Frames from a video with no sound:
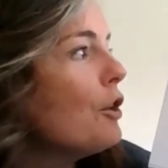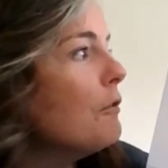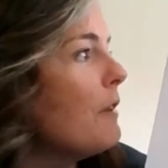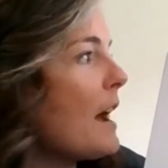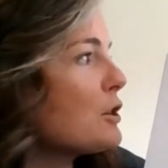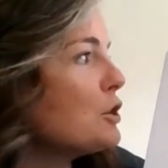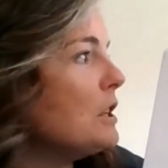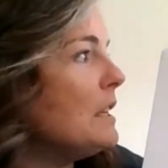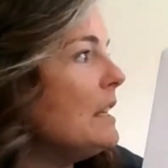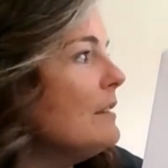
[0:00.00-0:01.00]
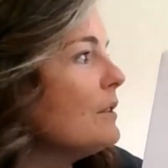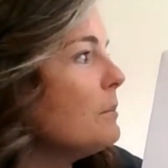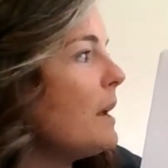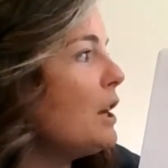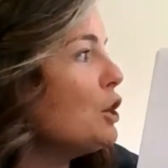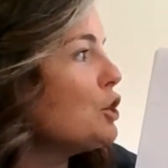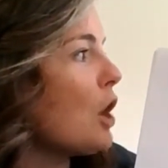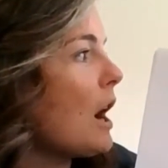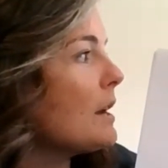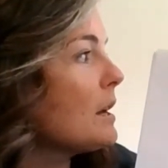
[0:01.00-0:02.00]
Vashti even made a
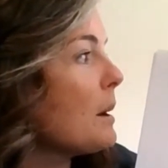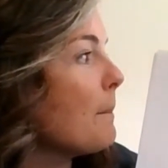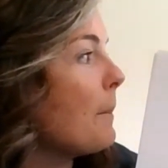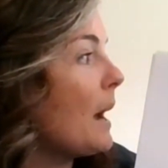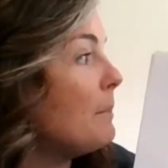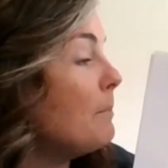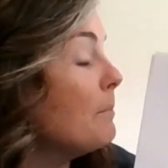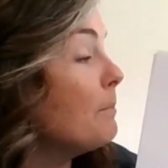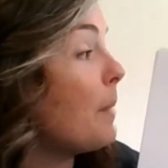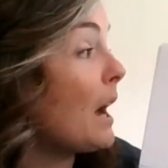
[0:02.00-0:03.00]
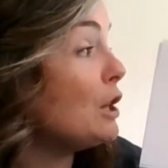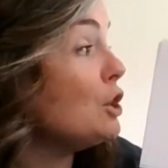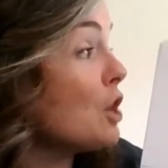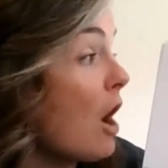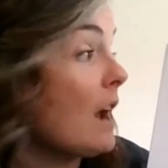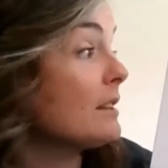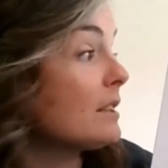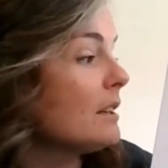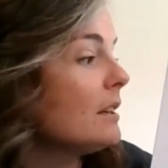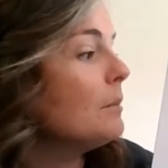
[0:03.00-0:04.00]
dot by
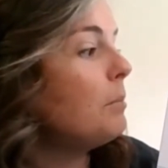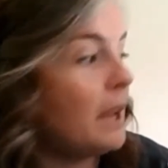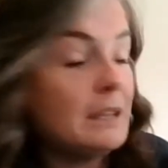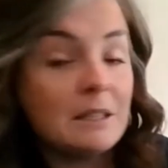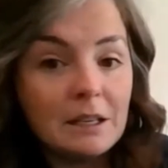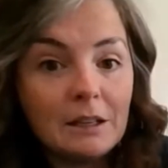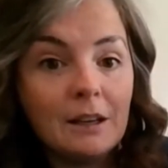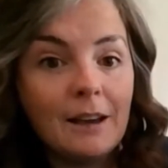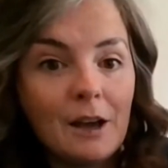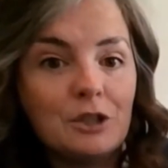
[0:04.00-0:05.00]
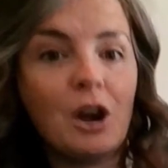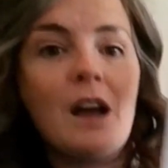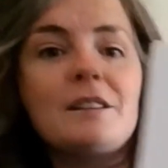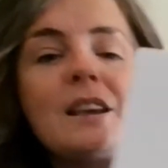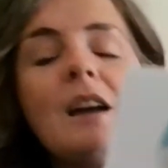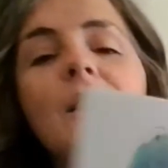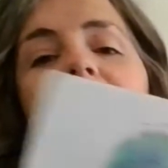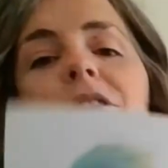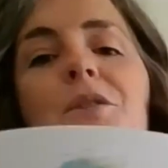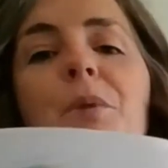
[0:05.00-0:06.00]
not painting a dot. I
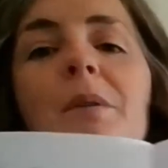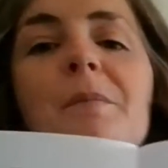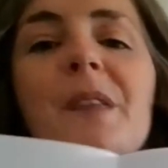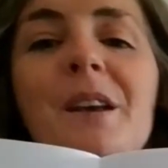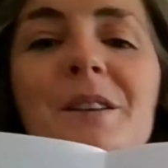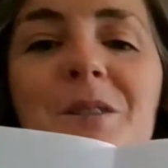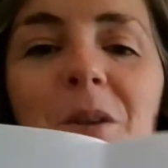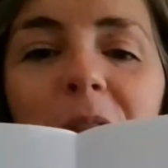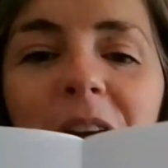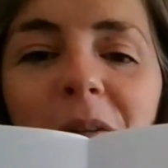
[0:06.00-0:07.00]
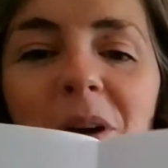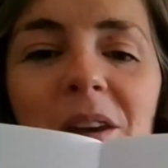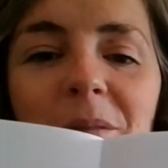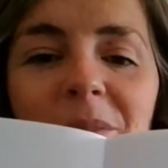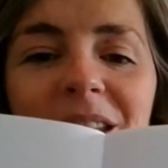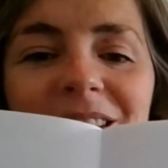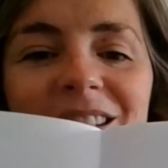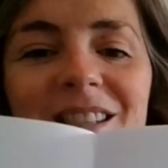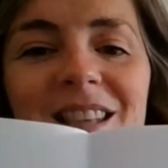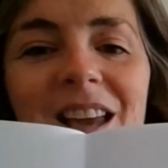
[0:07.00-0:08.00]
love this one. So look at what it means
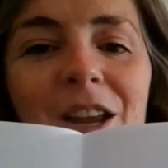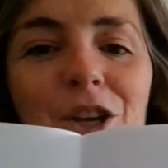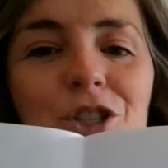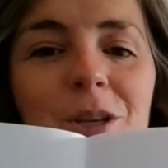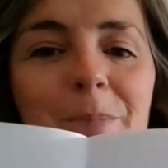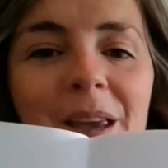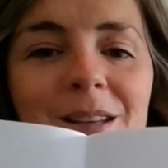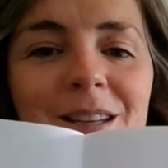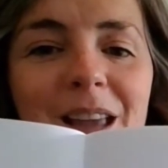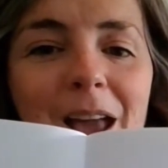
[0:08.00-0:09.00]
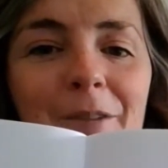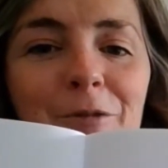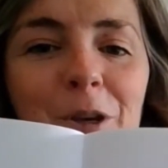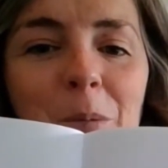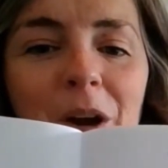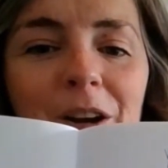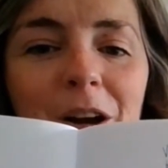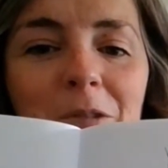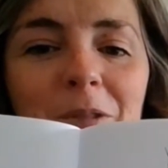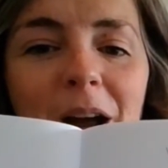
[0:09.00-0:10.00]
is that she painted everywhere
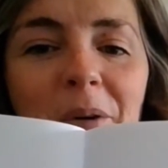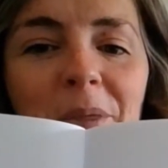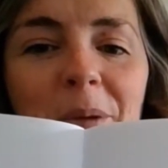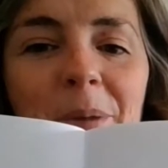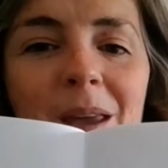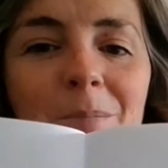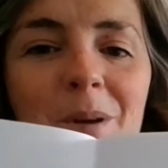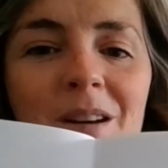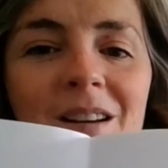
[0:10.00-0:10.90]
around the paper